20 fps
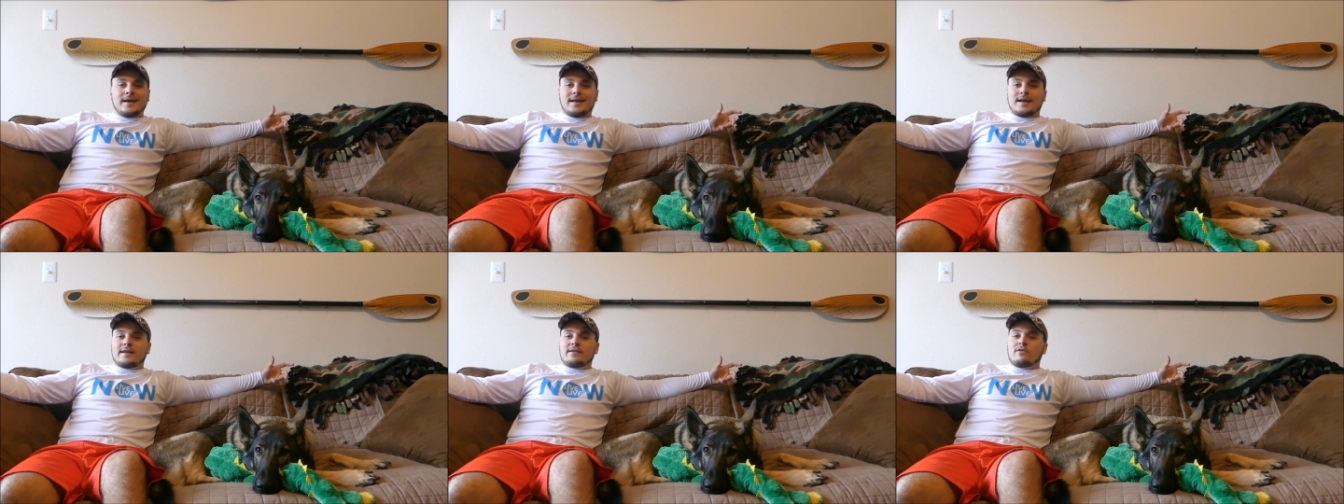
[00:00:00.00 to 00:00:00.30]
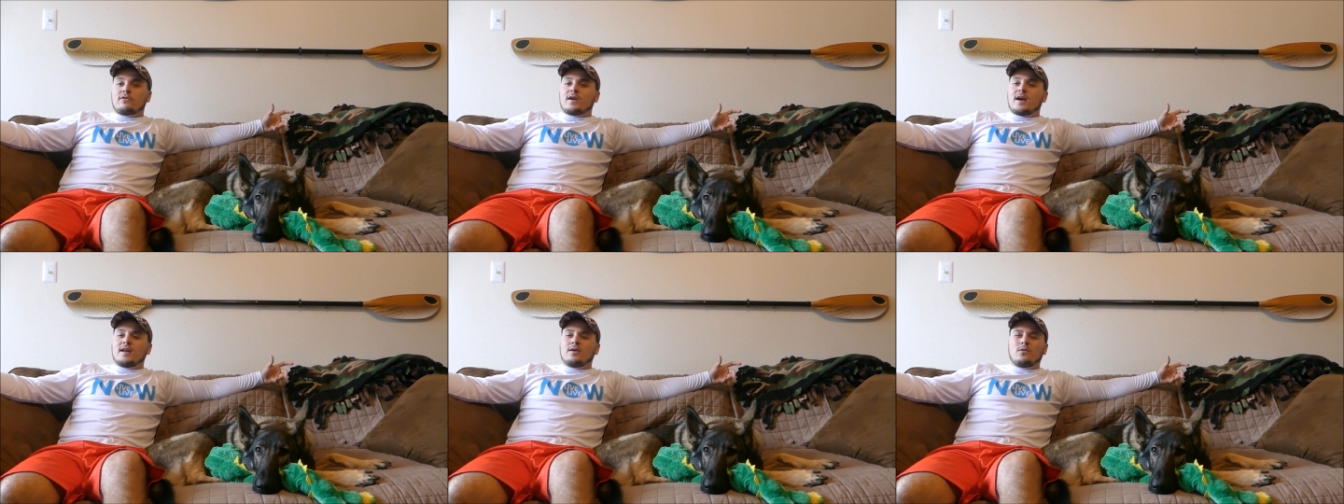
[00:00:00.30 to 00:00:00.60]
and I
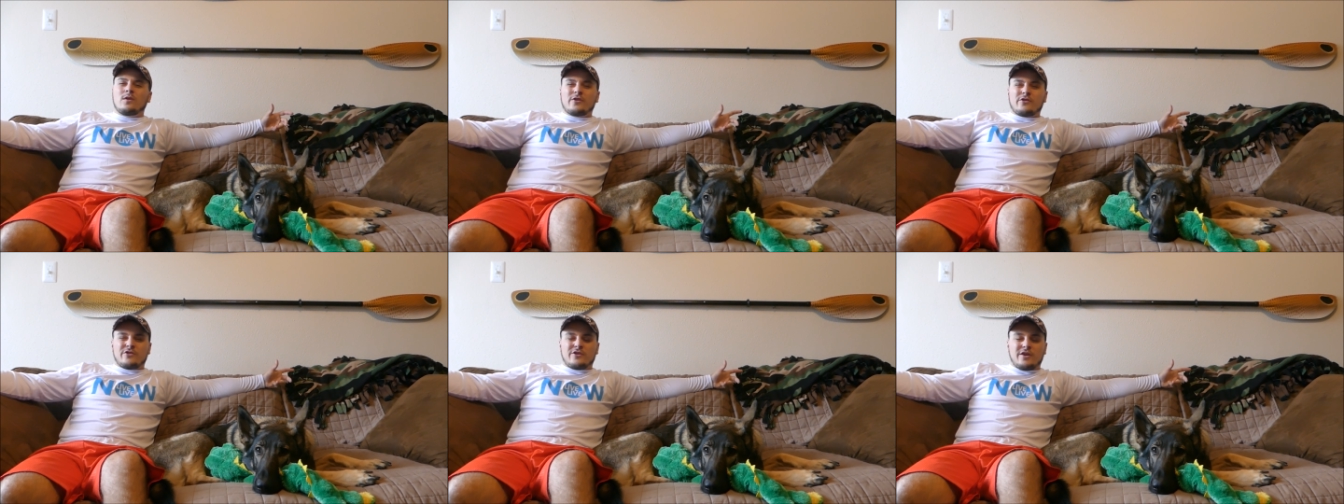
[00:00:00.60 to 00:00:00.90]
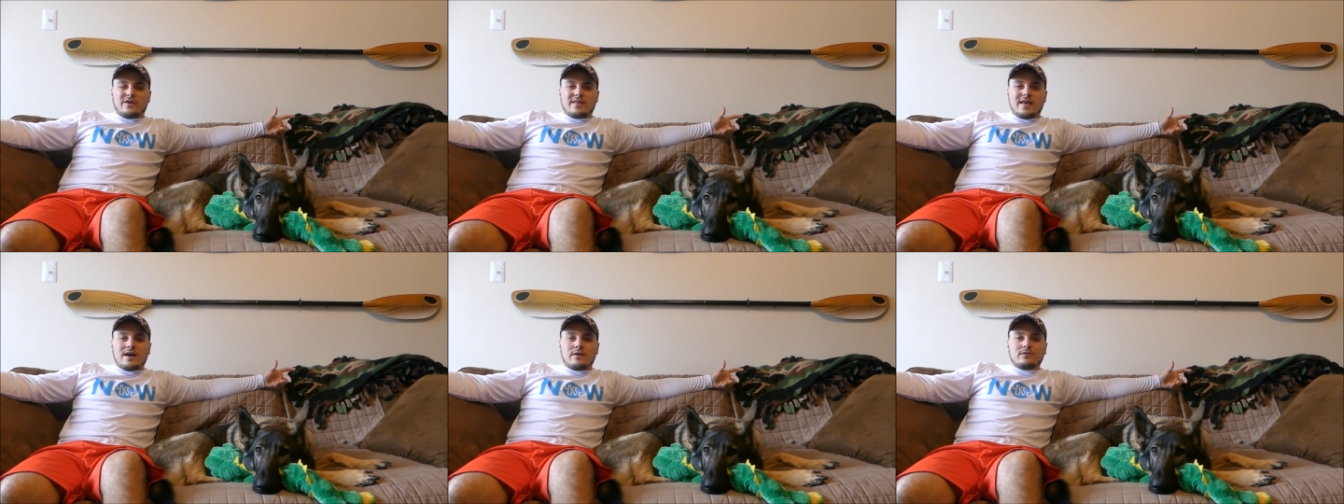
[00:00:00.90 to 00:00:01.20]
just kind of want to
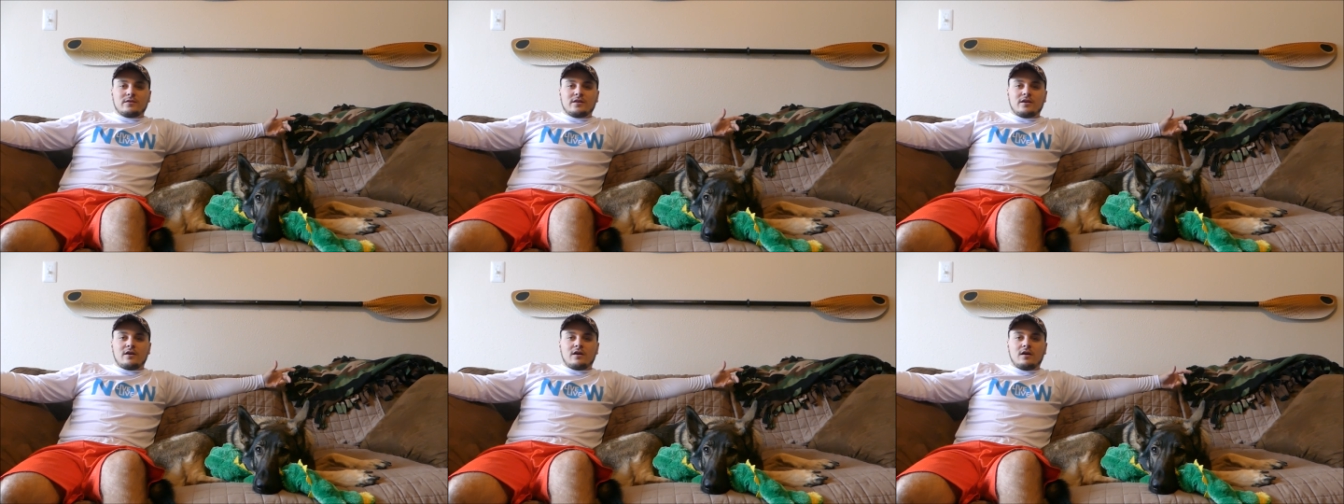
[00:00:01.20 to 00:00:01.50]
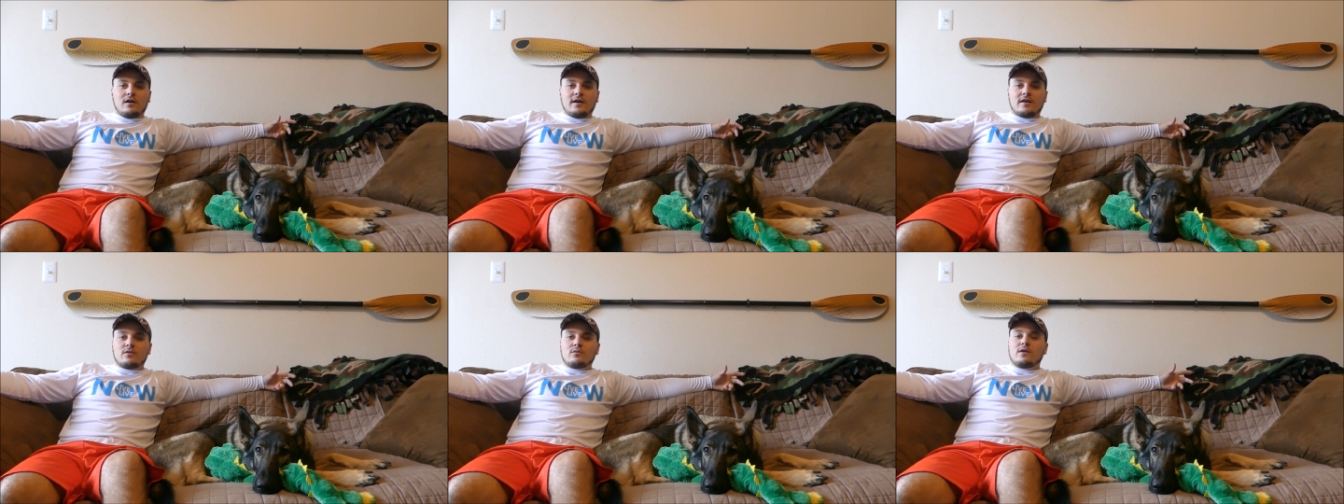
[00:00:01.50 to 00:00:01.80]
share that with
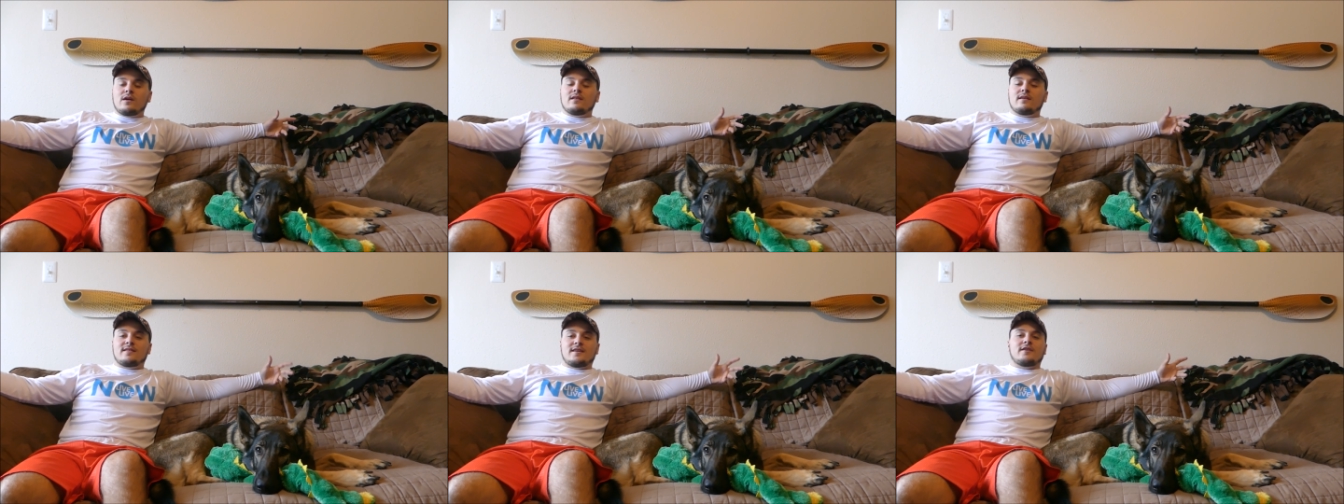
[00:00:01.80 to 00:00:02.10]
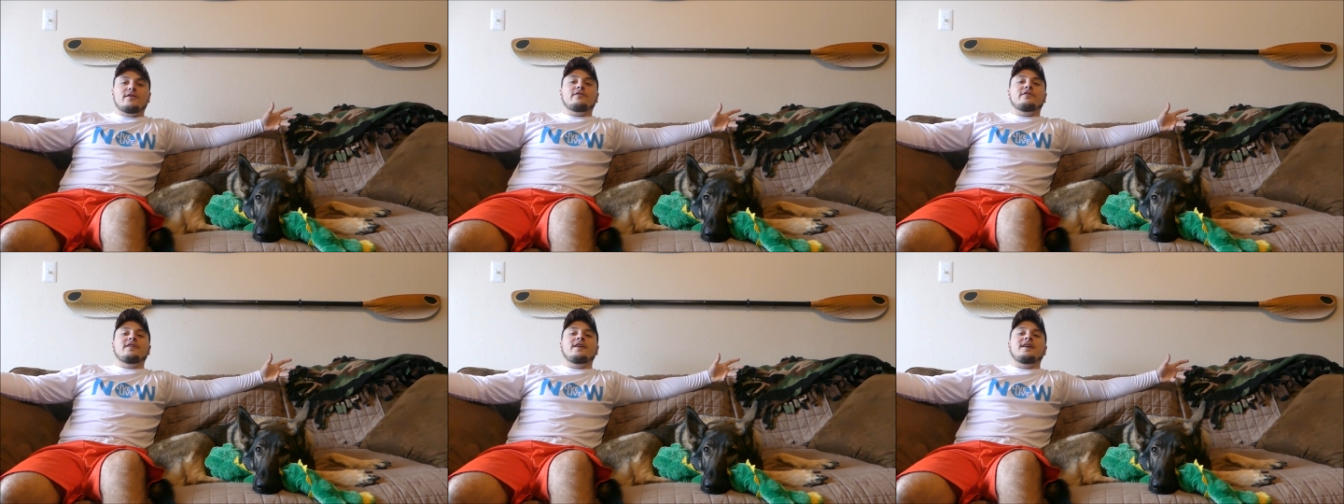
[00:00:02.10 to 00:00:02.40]
y'all as well as
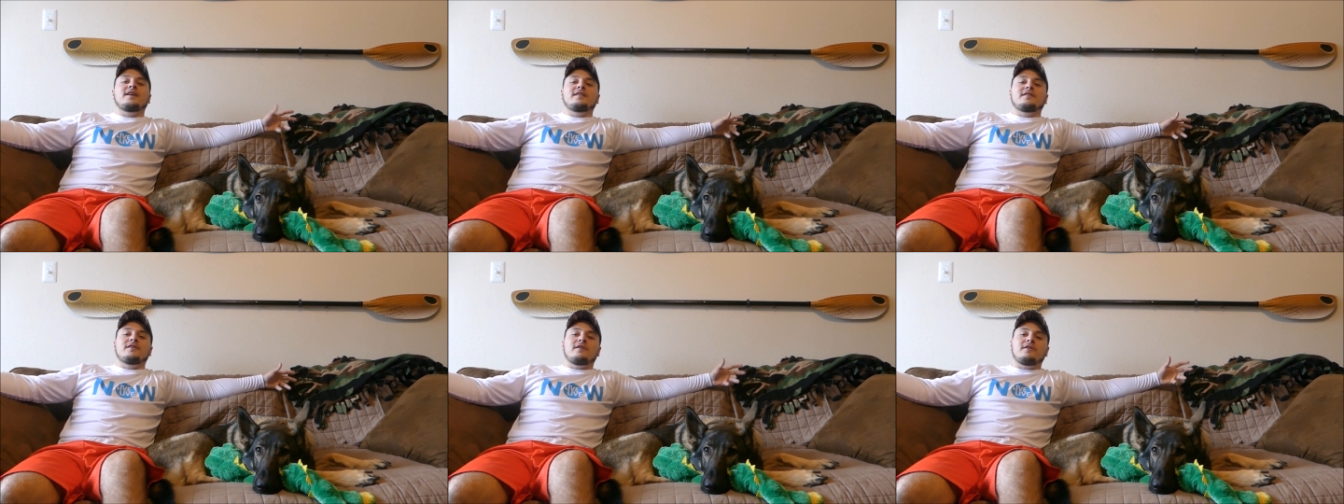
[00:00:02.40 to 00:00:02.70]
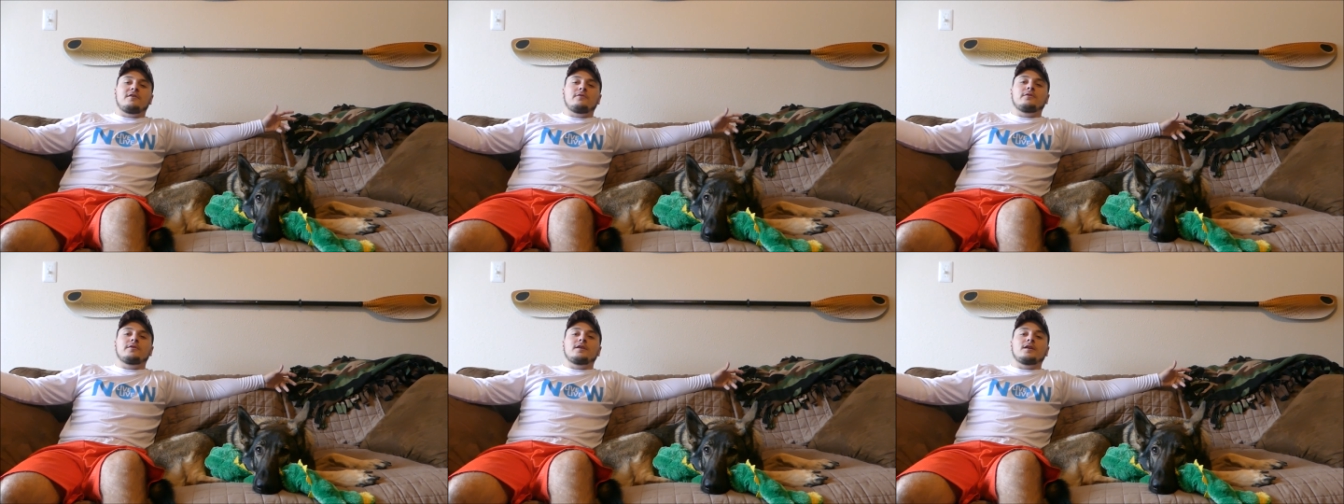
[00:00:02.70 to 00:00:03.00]
entertain
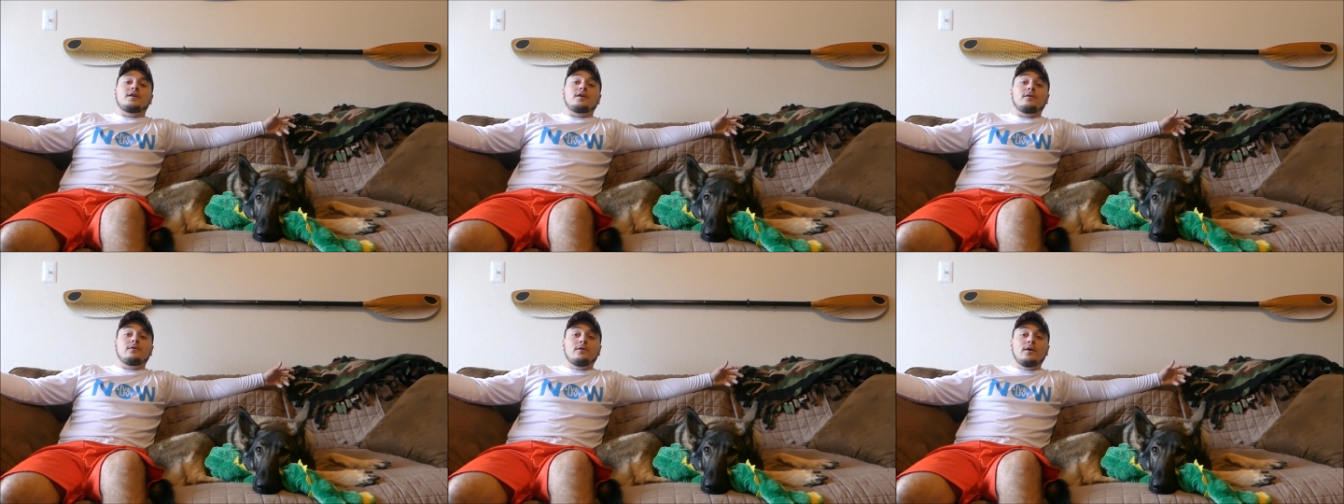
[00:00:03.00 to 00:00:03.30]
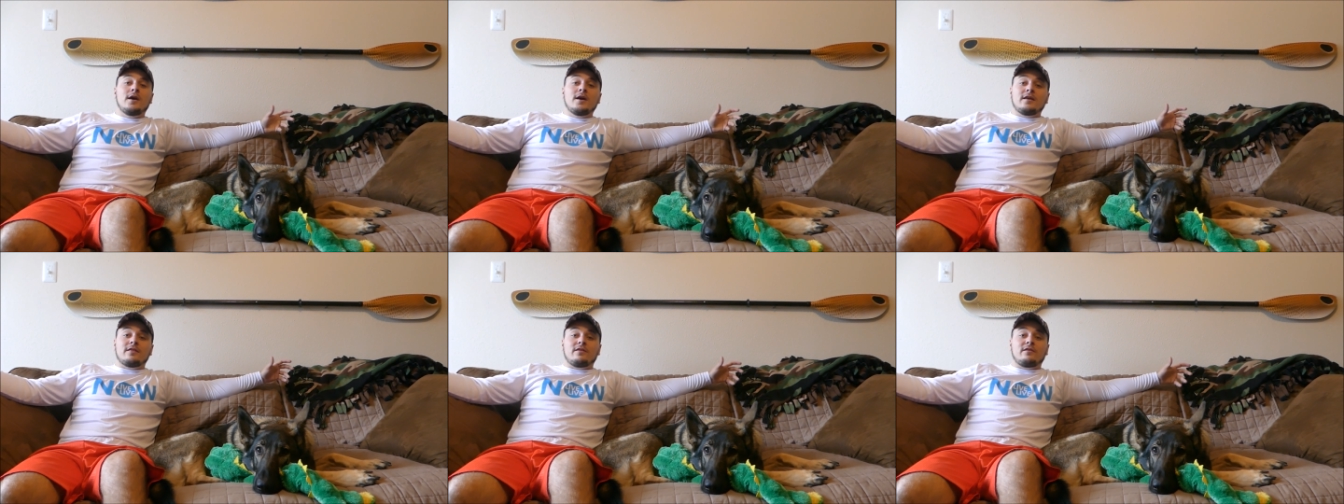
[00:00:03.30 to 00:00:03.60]
y'all with, you
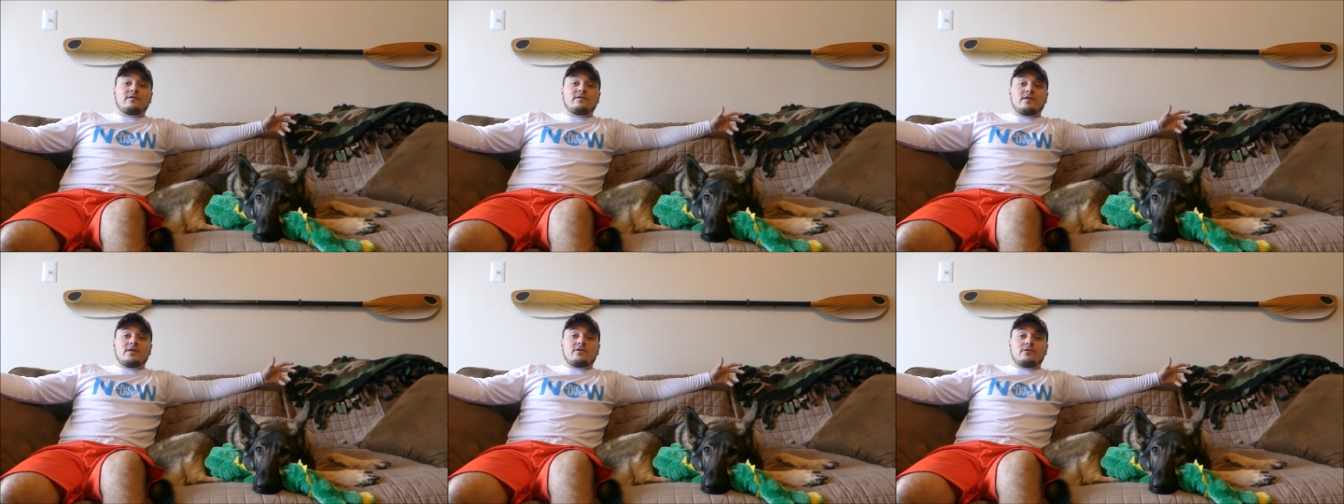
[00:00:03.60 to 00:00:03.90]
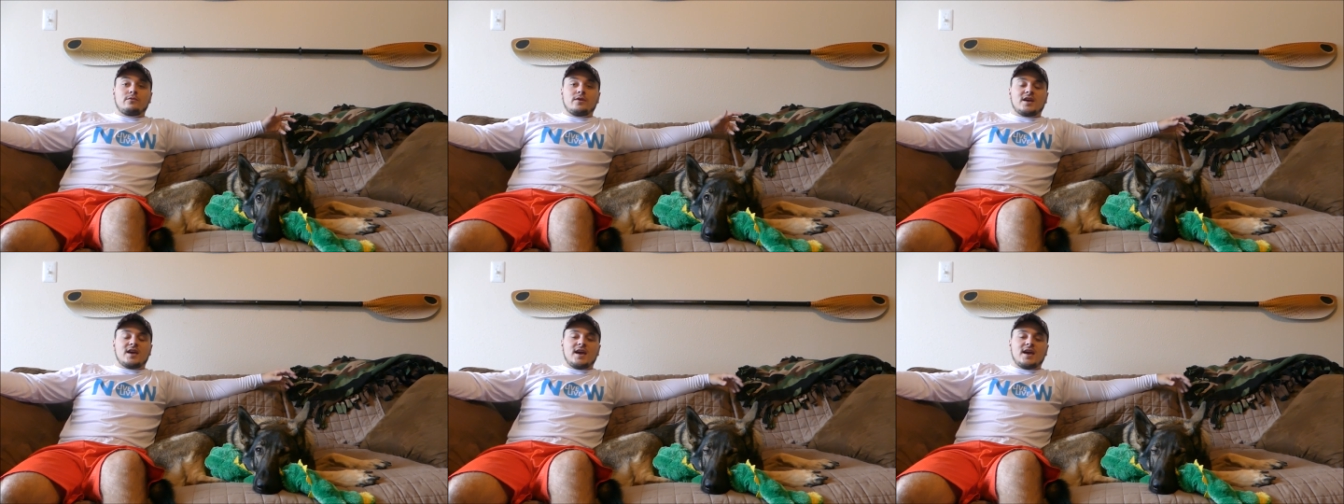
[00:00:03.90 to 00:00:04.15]
know, the fish we